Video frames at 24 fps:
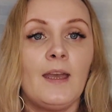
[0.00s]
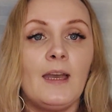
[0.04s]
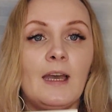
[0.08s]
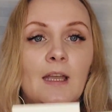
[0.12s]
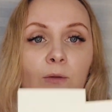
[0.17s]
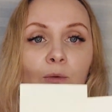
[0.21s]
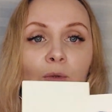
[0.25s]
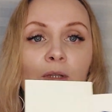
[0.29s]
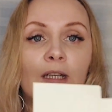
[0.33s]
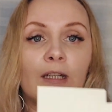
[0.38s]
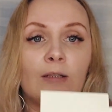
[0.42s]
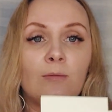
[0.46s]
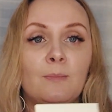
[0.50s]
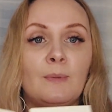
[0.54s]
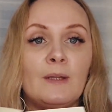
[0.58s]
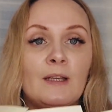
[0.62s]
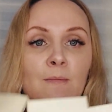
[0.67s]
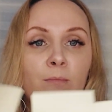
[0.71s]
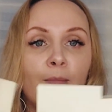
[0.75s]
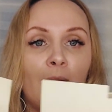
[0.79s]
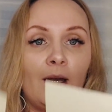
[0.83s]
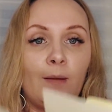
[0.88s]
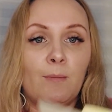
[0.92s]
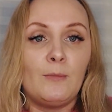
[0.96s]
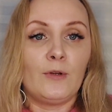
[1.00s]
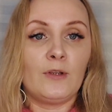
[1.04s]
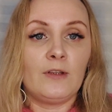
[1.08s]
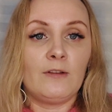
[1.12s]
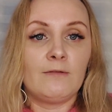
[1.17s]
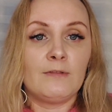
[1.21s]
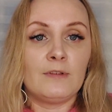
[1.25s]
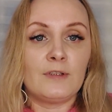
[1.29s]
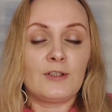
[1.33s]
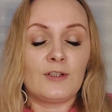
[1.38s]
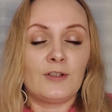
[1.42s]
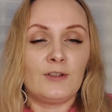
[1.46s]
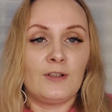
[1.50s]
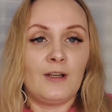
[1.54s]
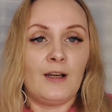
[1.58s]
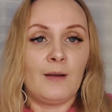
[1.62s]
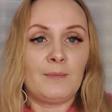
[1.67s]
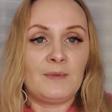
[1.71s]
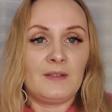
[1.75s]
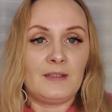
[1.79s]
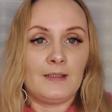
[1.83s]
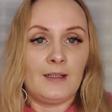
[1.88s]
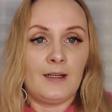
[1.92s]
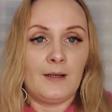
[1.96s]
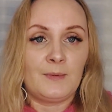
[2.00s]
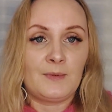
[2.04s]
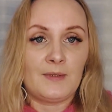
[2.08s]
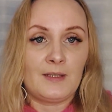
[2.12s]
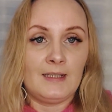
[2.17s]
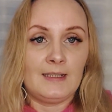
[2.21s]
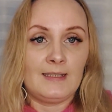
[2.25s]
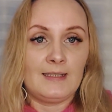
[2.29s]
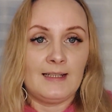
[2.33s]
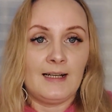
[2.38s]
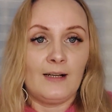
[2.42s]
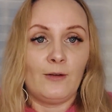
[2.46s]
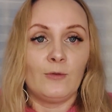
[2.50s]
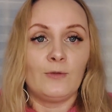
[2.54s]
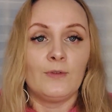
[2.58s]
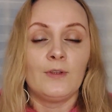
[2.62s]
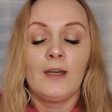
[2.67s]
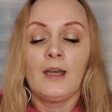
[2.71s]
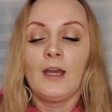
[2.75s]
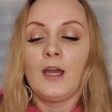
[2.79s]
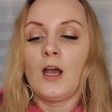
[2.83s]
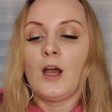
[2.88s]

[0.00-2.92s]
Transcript: And we can play memo if we turn upside down,